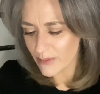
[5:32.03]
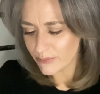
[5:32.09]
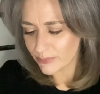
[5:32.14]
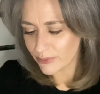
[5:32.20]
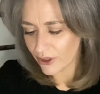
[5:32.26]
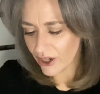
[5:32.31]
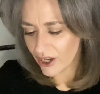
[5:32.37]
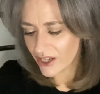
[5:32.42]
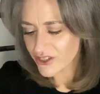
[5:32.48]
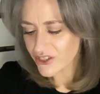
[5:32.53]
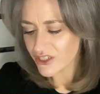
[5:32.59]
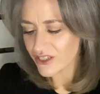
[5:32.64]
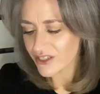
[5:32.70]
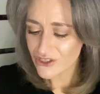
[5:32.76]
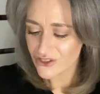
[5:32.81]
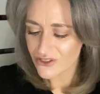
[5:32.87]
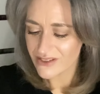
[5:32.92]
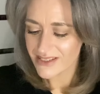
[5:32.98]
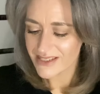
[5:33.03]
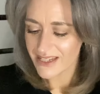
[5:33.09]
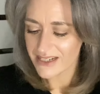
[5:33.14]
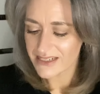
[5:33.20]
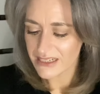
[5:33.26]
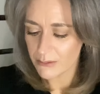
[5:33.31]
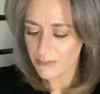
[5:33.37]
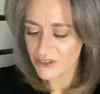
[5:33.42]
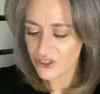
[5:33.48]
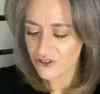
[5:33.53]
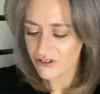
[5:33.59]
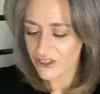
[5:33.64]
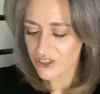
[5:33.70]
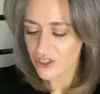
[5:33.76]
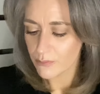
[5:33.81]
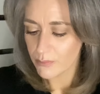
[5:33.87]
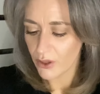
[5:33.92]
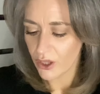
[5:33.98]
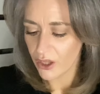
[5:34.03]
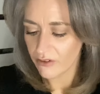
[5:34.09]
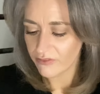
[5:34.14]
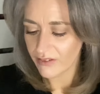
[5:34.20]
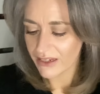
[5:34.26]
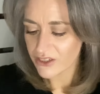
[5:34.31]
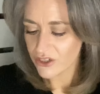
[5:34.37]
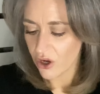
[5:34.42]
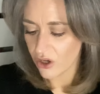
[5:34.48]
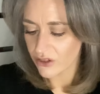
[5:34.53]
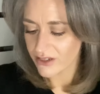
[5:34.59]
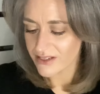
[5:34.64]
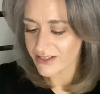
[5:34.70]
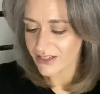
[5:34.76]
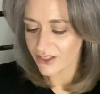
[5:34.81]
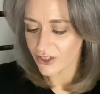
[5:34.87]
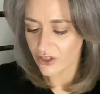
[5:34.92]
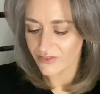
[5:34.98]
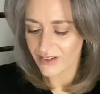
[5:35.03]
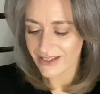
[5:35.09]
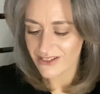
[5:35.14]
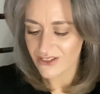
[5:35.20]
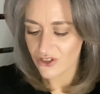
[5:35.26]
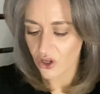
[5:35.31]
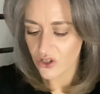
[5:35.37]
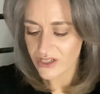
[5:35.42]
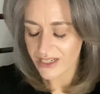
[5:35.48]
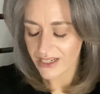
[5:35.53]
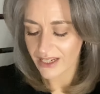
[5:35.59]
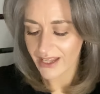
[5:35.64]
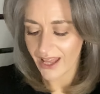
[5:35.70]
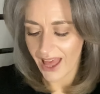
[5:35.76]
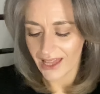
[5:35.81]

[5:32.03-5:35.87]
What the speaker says: Persian Sunset demonstrates the perfect harnessing of exotic